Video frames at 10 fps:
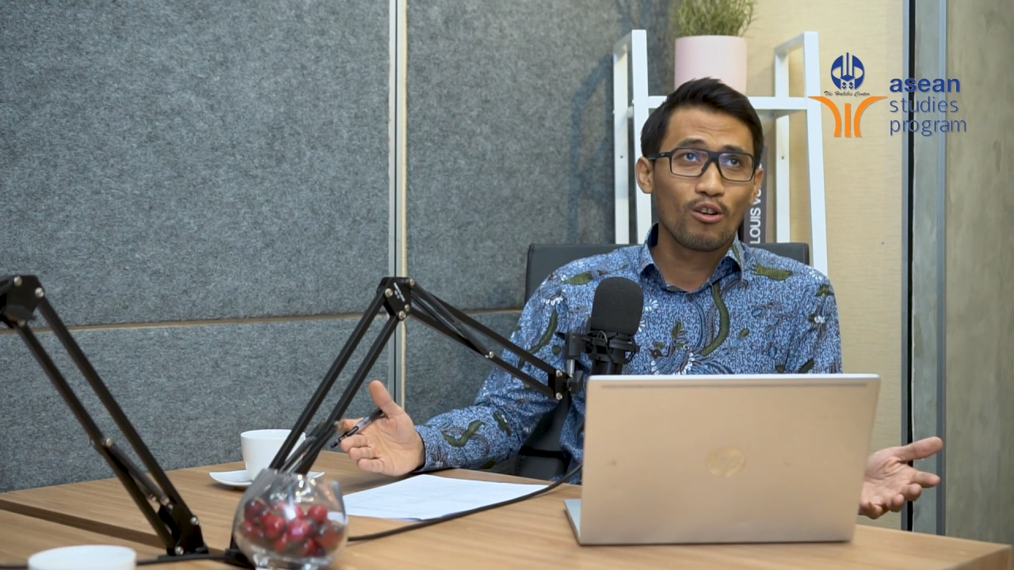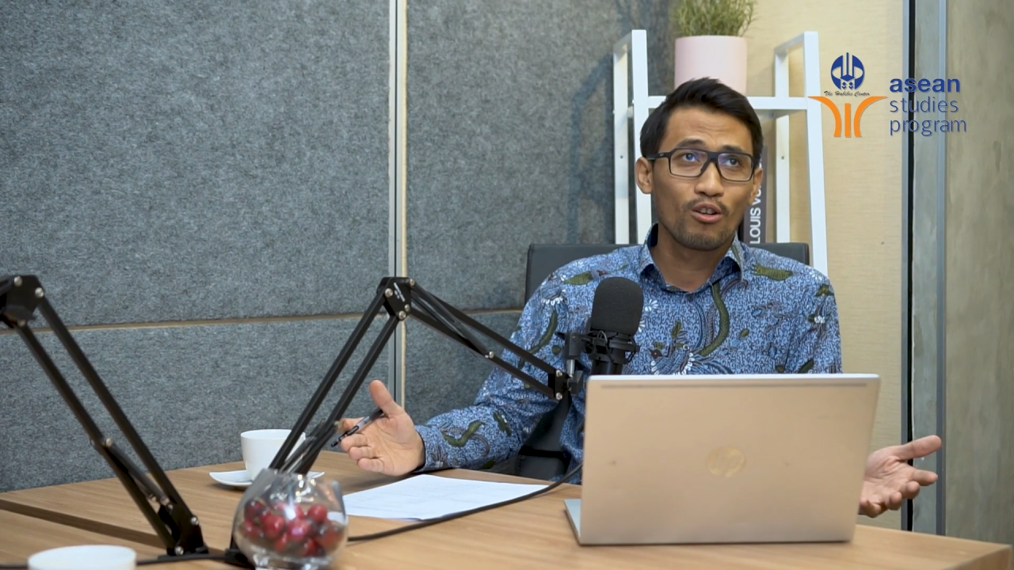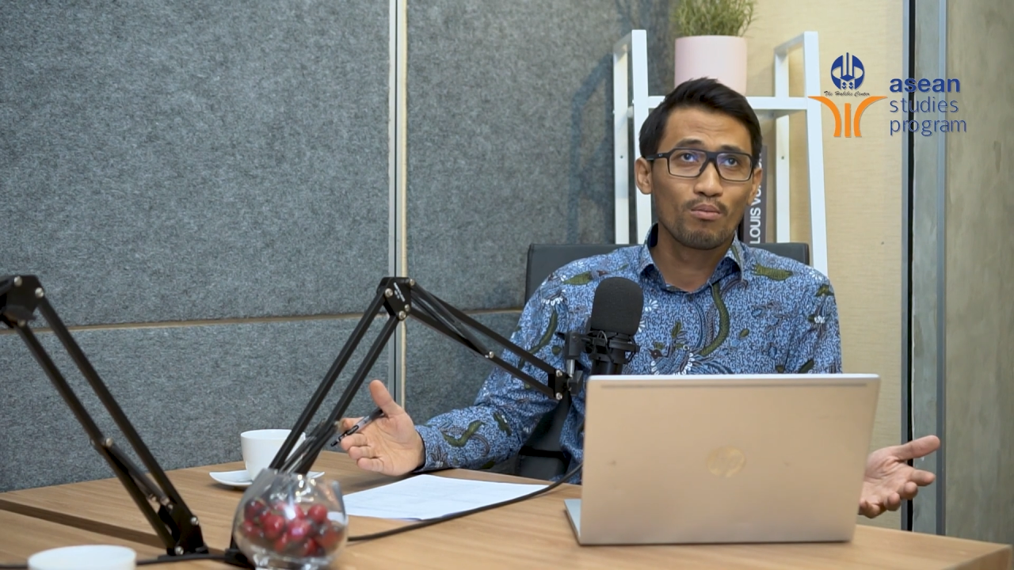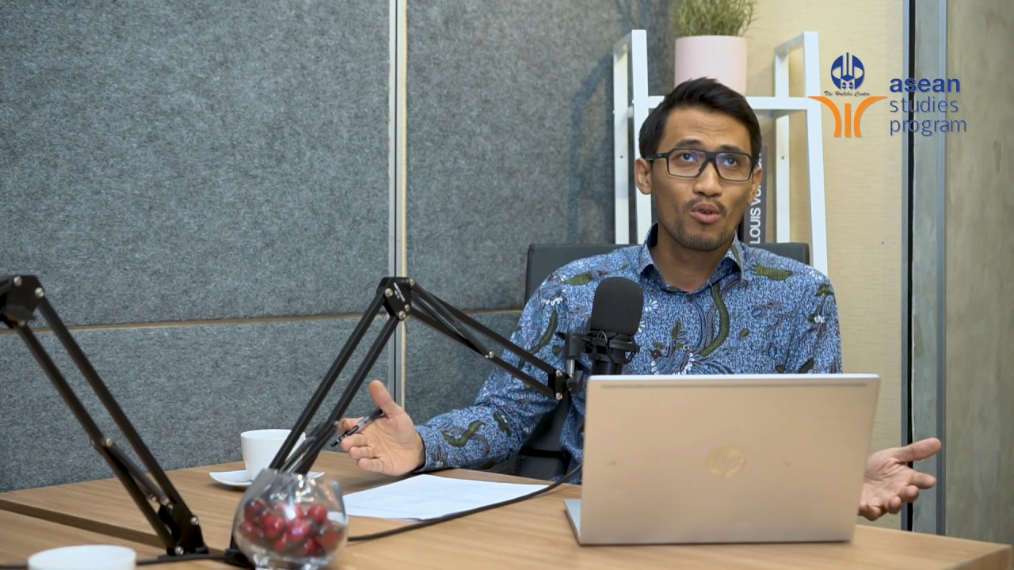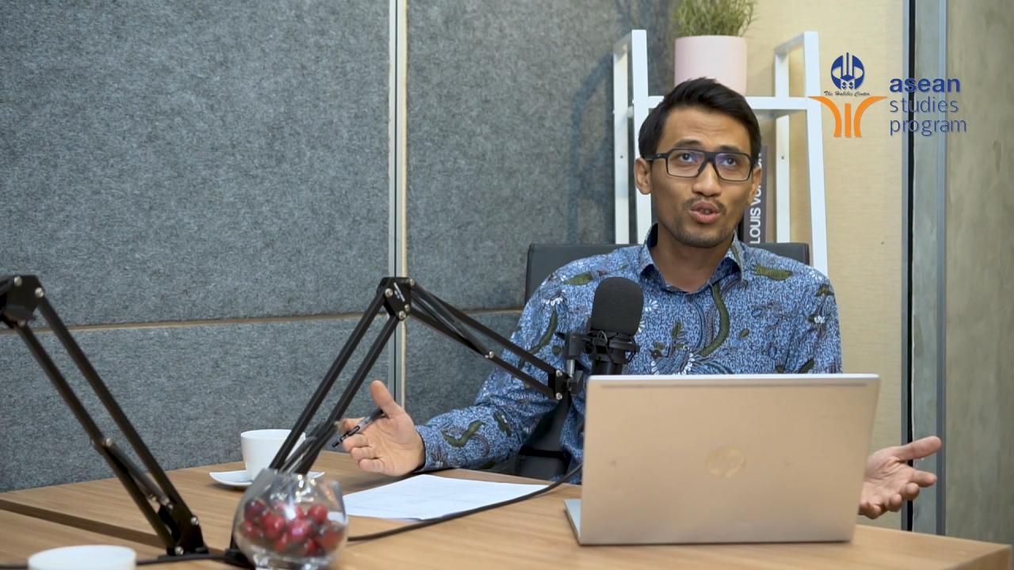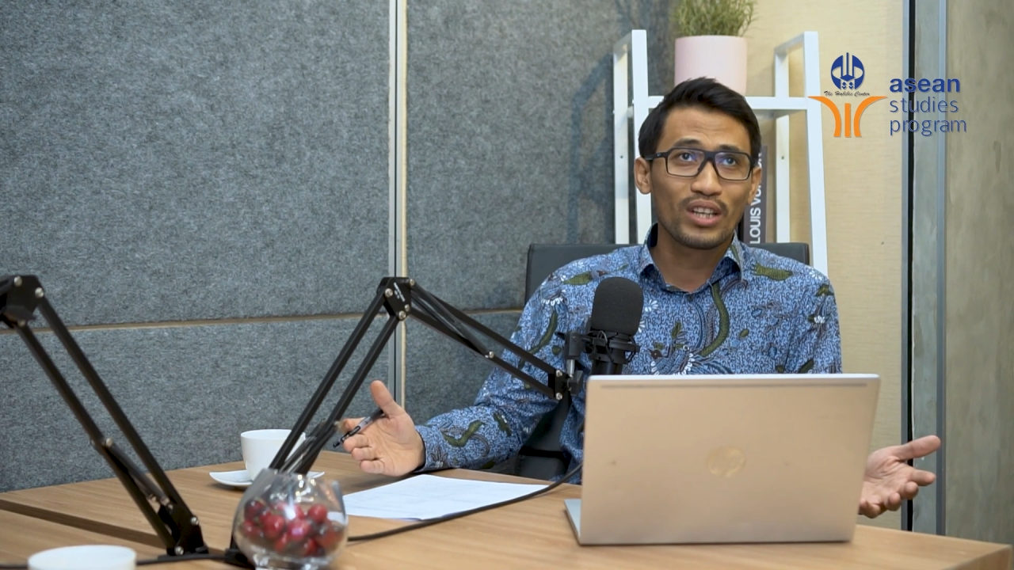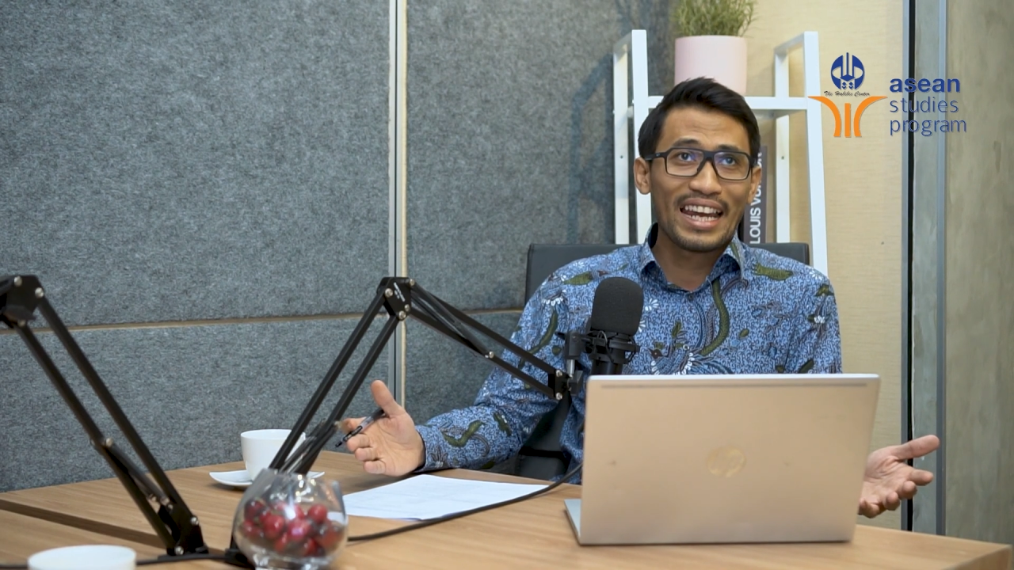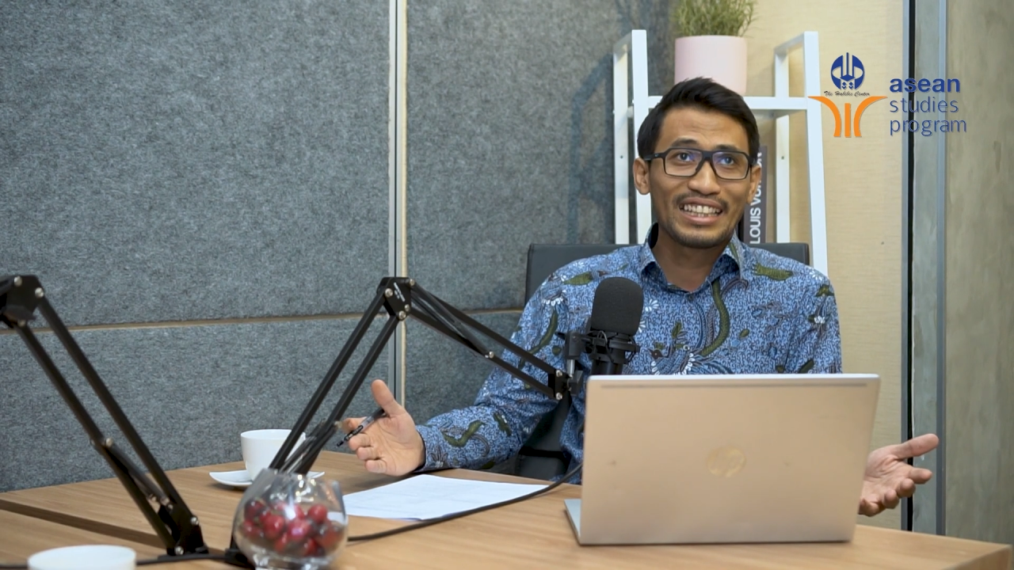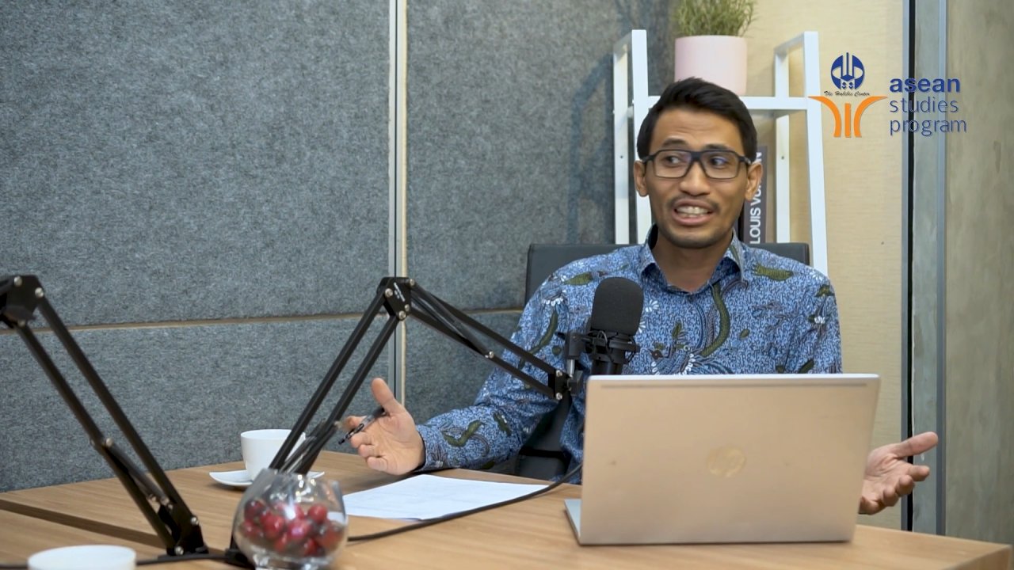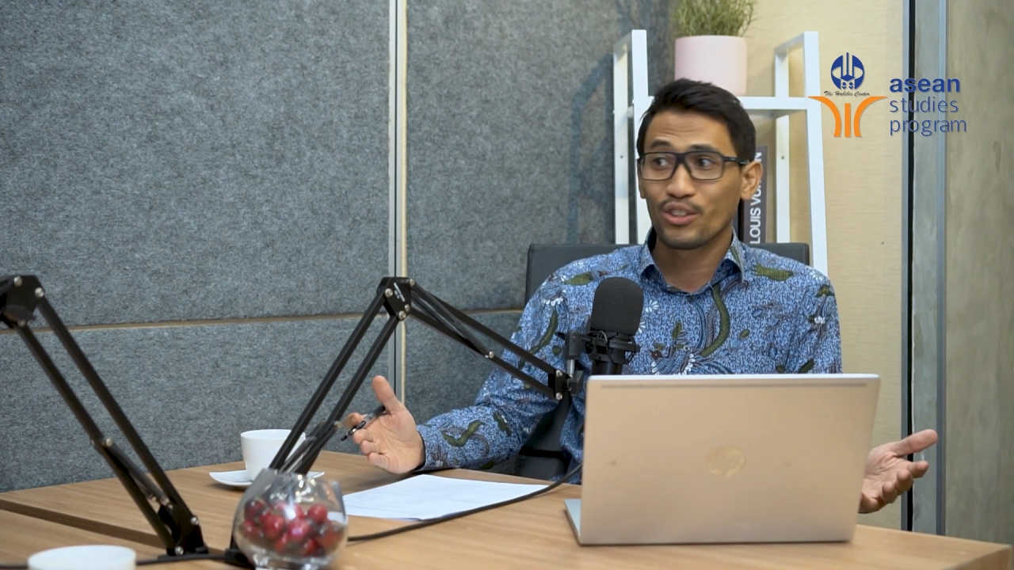almost
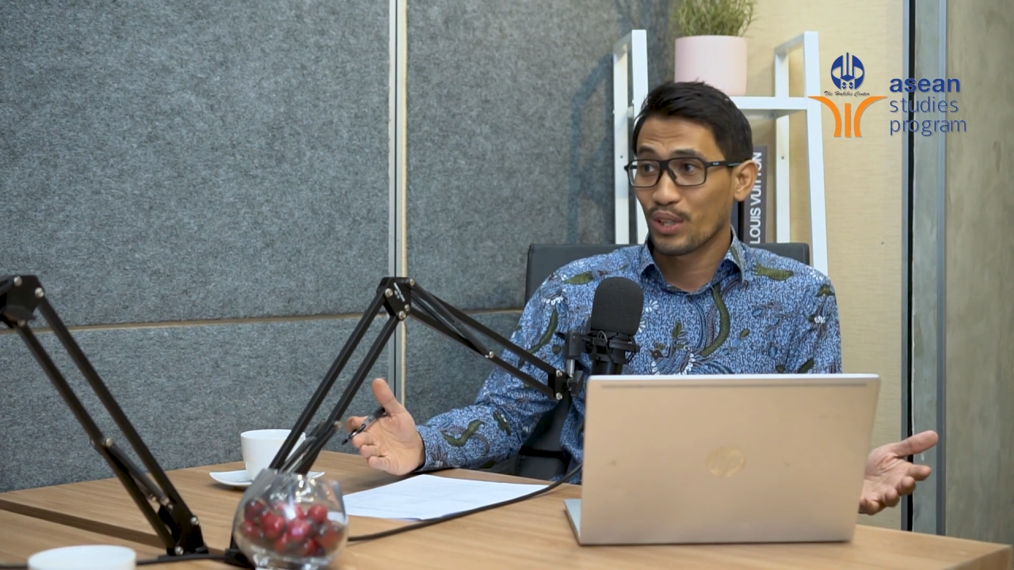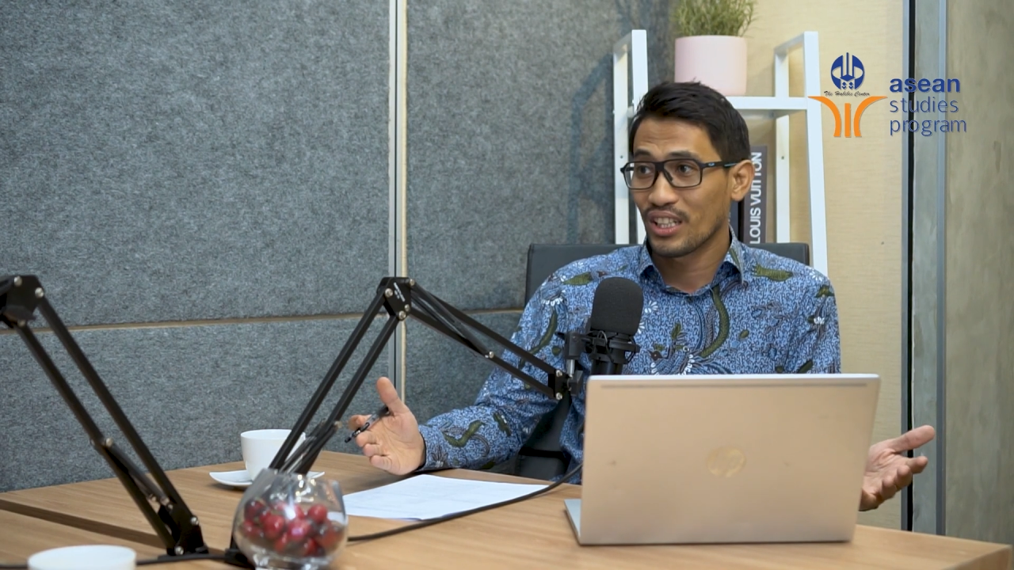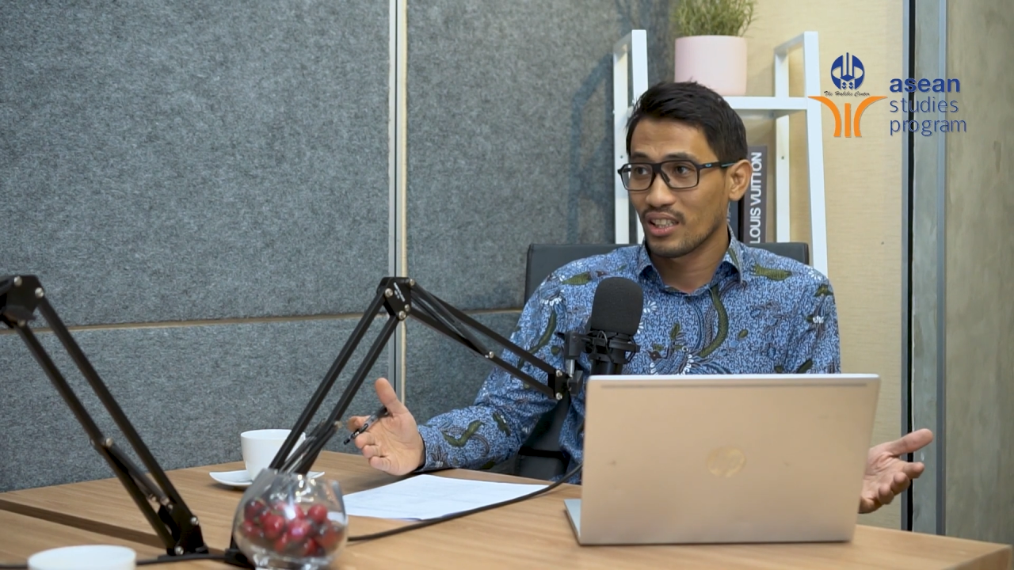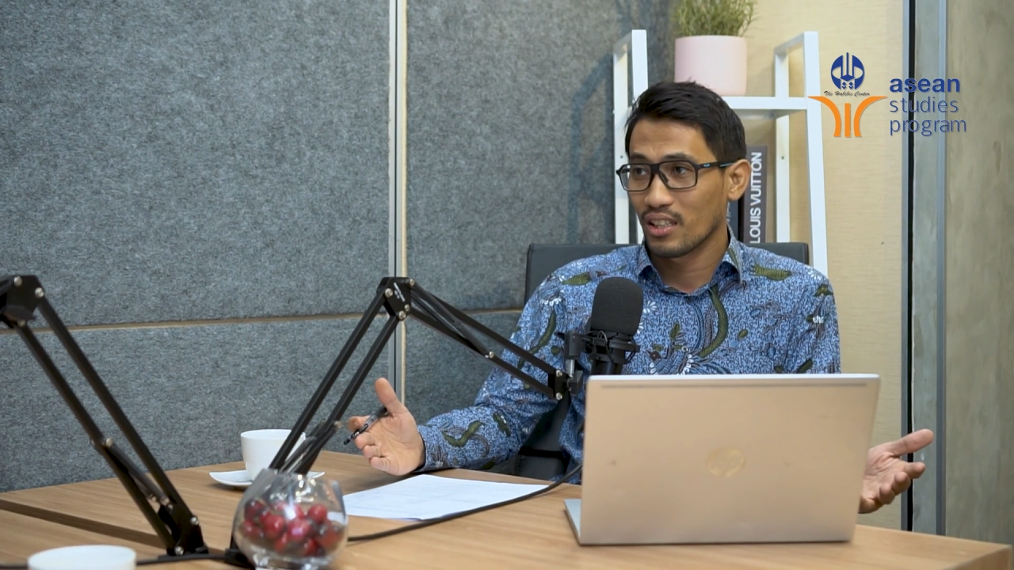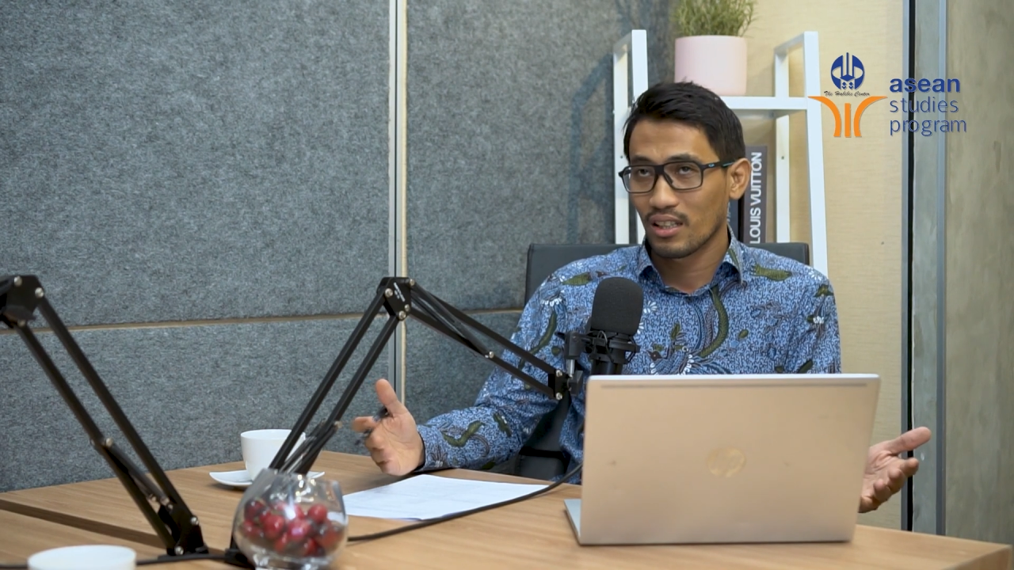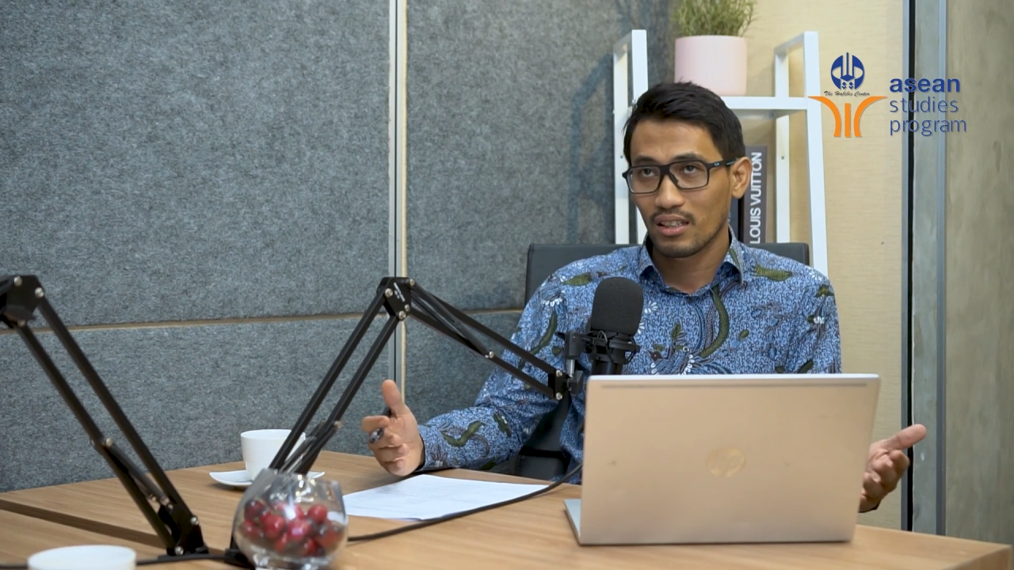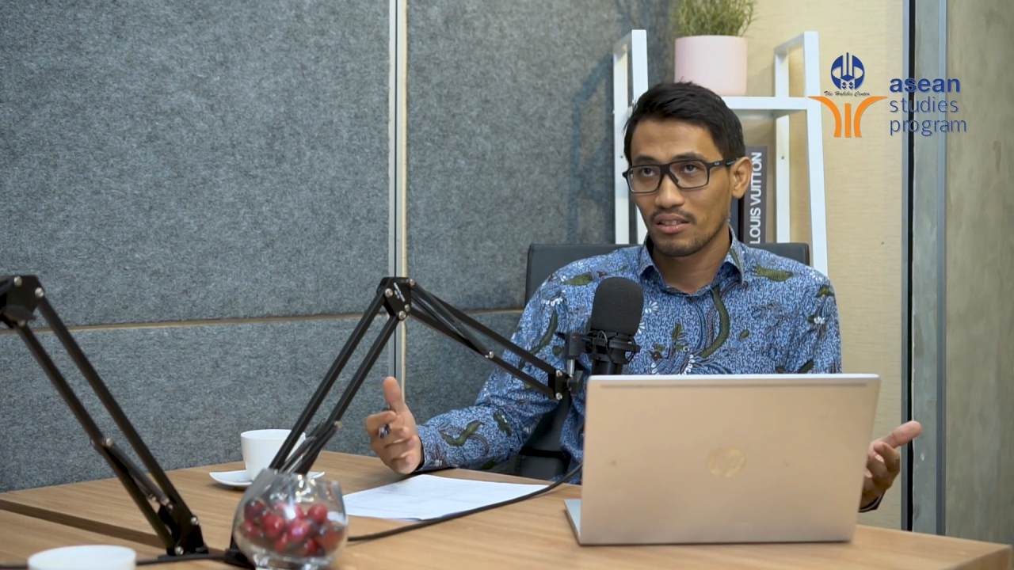83